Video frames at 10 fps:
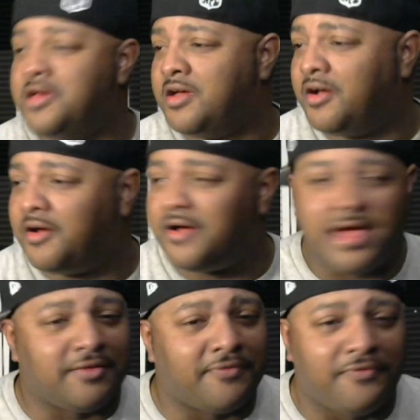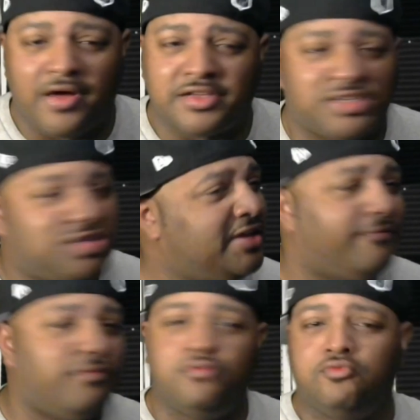or at the fucking
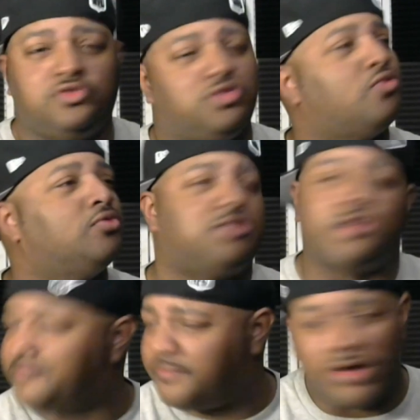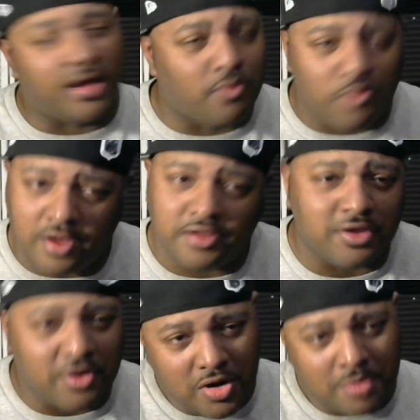seafood store, some fucking well, you
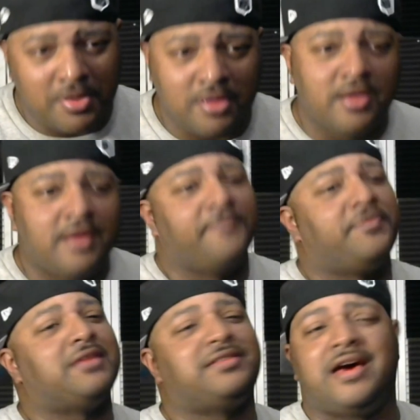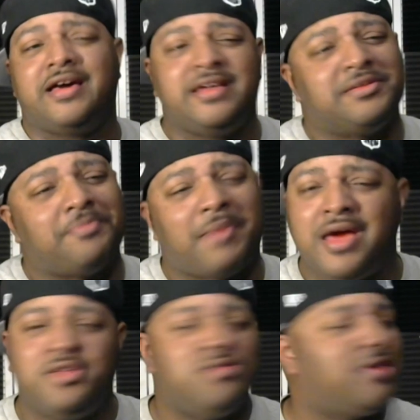hear me? That's how it is,
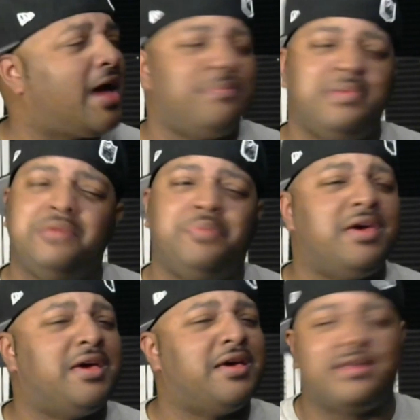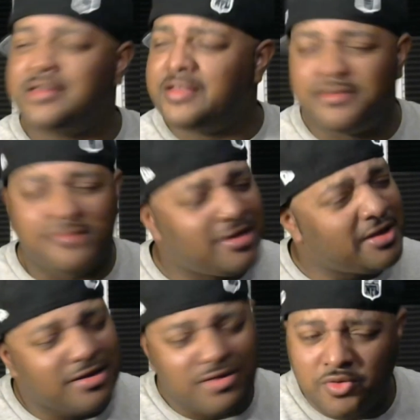man. You can't be big and live in
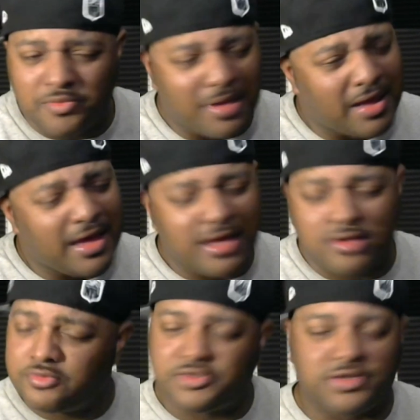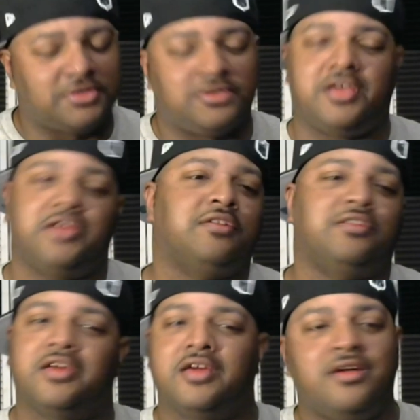the NO, man. Ain't no such thing, you
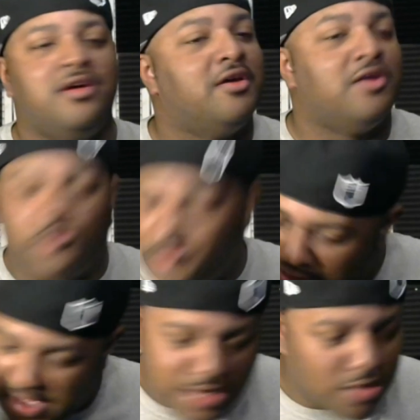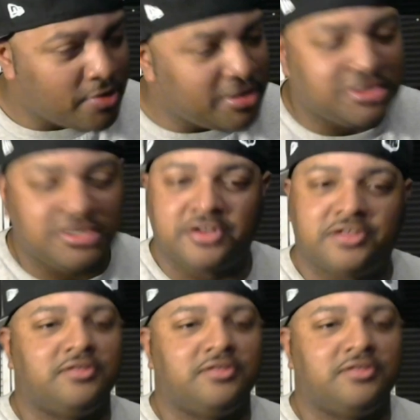dig? We hate on each other